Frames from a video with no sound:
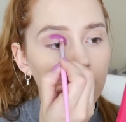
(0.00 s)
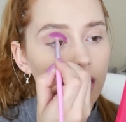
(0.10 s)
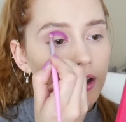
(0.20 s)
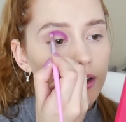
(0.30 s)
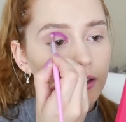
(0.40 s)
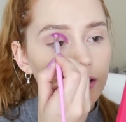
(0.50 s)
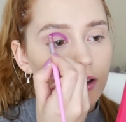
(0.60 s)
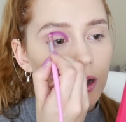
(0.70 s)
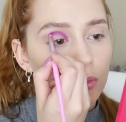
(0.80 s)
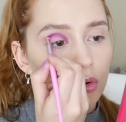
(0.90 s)
I
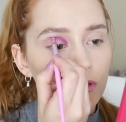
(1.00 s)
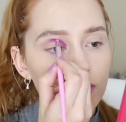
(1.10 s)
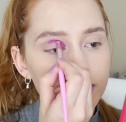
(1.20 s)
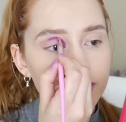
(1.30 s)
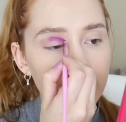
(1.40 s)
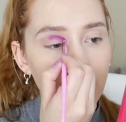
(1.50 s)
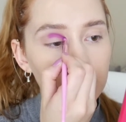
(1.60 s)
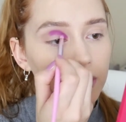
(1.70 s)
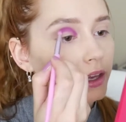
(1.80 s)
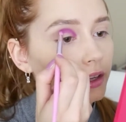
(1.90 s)
am already
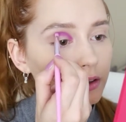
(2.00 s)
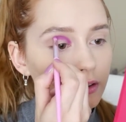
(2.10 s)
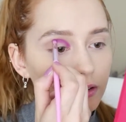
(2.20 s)
happy.